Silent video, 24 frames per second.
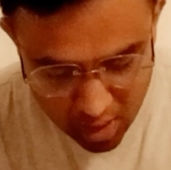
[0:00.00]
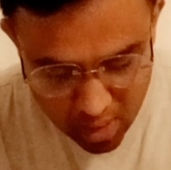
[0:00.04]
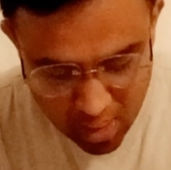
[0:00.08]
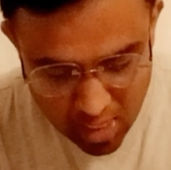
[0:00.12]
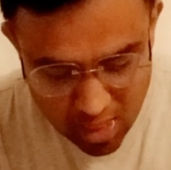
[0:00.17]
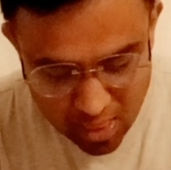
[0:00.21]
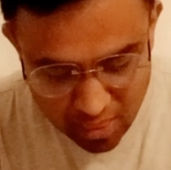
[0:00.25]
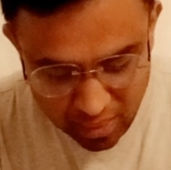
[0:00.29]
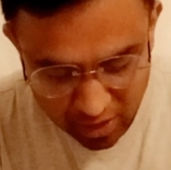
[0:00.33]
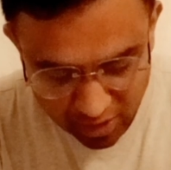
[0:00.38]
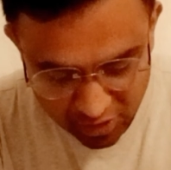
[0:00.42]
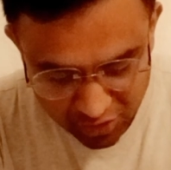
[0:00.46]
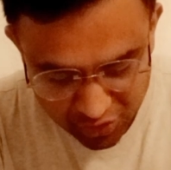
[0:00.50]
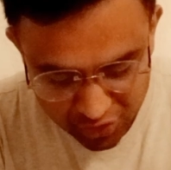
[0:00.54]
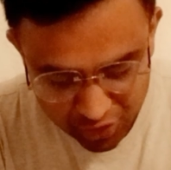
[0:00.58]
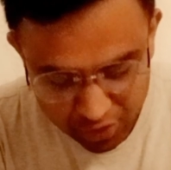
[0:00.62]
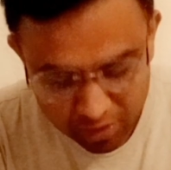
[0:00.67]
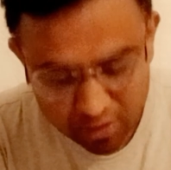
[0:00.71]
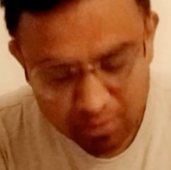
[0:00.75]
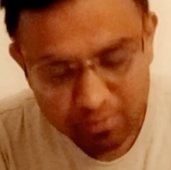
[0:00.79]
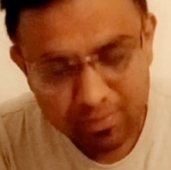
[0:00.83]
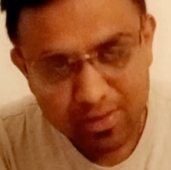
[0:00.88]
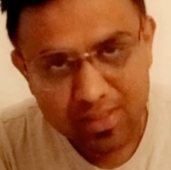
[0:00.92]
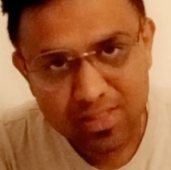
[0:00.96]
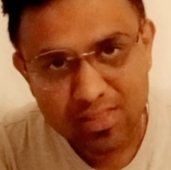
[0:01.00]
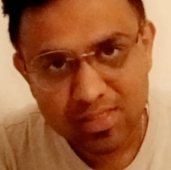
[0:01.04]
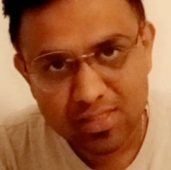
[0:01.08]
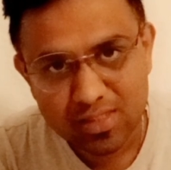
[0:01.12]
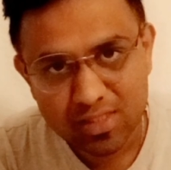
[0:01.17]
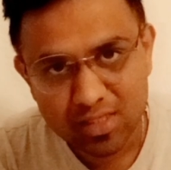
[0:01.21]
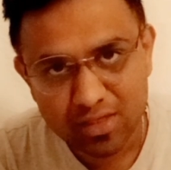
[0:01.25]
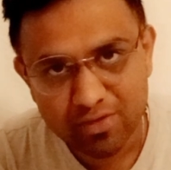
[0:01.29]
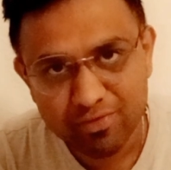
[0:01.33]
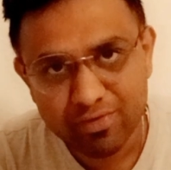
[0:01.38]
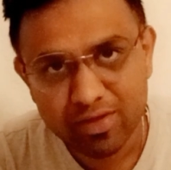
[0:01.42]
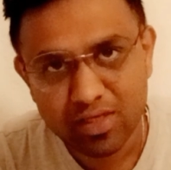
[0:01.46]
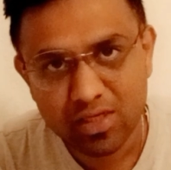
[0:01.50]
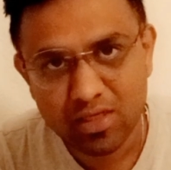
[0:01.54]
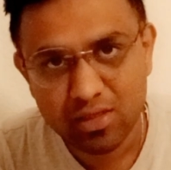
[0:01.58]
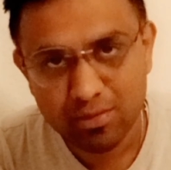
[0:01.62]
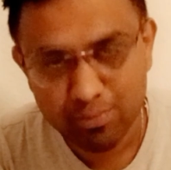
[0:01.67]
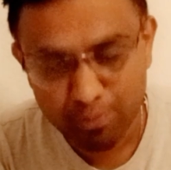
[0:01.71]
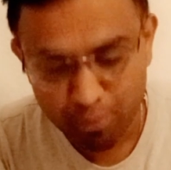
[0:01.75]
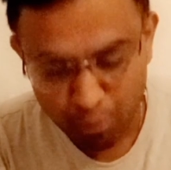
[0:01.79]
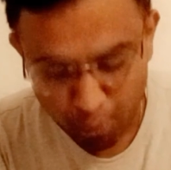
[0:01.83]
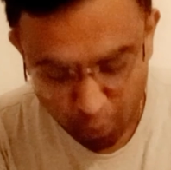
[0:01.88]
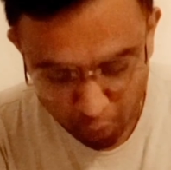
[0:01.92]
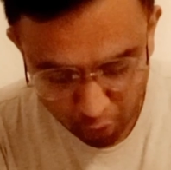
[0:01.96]
The German Civil
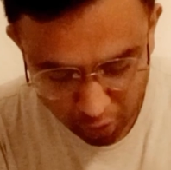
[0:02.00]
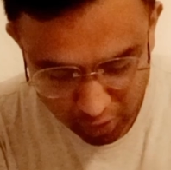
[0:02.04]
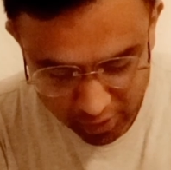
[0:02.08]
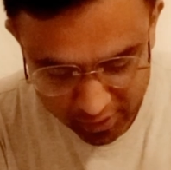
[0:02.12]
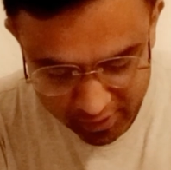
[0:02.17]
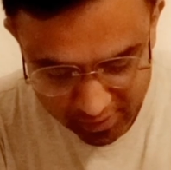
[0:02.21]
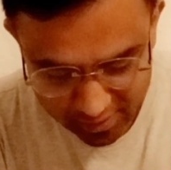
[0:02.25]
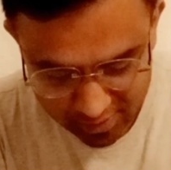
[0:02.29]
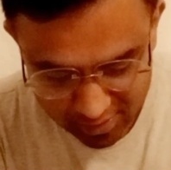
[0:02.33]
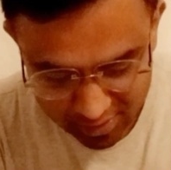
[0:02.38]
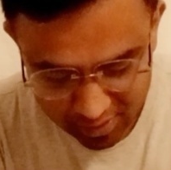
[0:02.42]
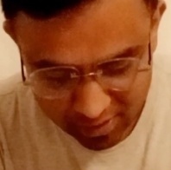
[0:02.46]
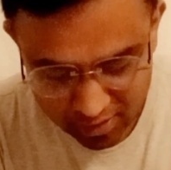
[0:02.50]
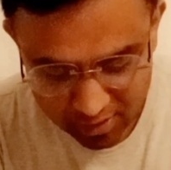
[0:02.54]
Police